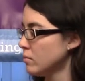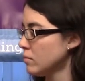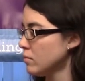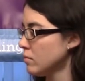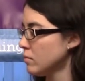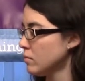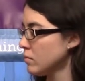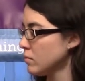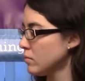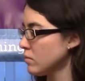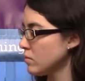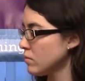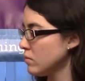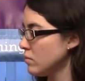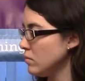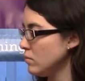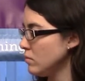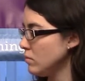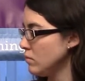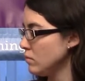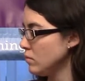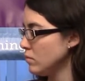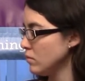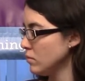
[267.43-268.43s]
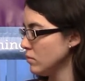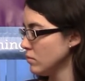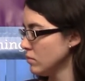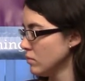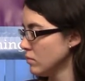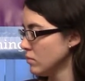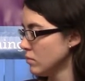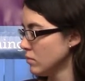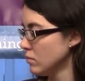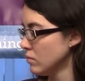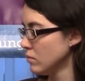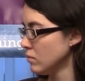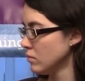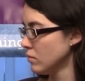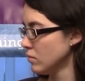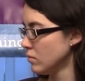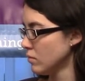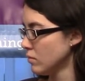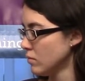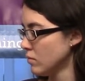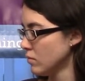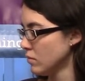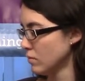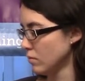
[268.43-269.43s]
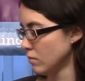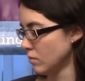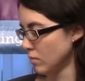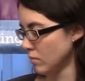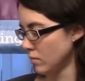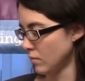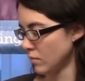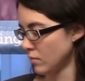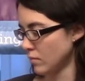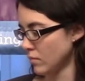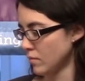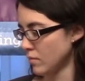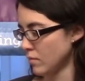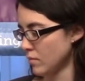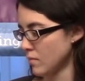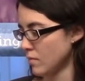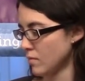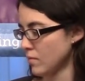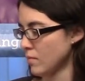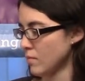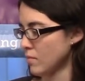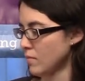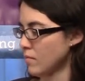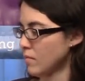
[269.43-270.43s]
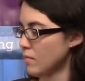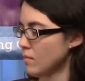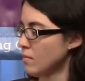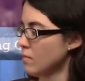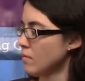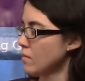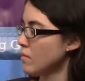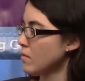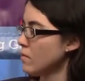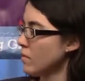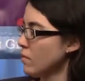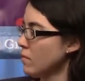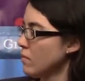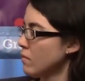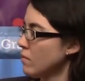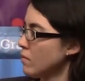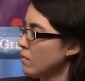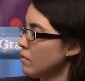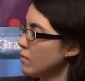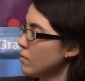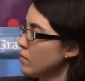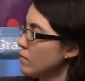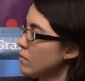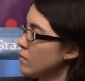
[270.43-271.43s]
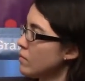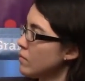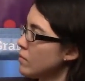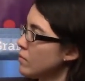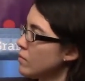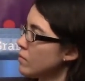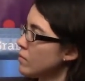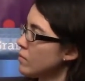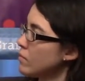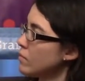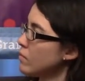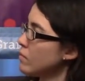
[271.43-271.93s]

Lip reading: (no one is talking)